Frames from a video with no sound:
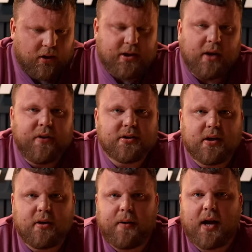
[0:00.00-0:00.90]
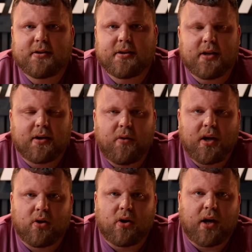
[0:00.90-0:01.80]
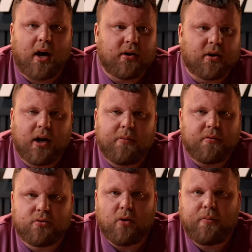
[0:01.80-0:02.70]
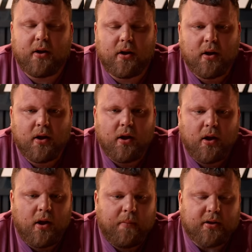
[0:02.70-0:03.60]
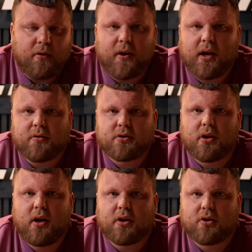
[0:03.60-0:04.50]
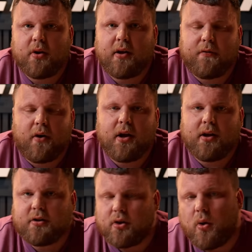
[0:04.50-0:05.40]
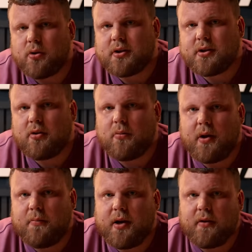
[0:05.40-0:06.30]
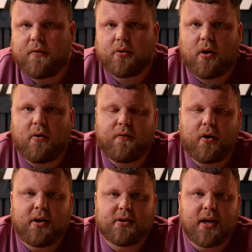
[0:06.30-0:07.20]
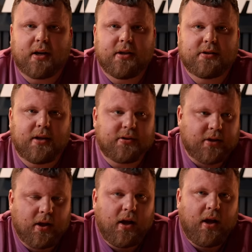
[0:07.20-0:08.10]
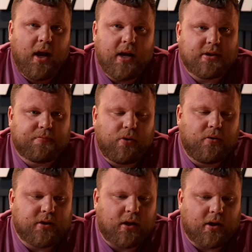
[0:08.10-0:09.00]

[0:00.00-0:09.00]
The difference in the past is like when it got hard to grip, I would drop it. But to think I was nearly going at 30 then, to hold it till 1 minute, 12, 13 seconds, it just proves that,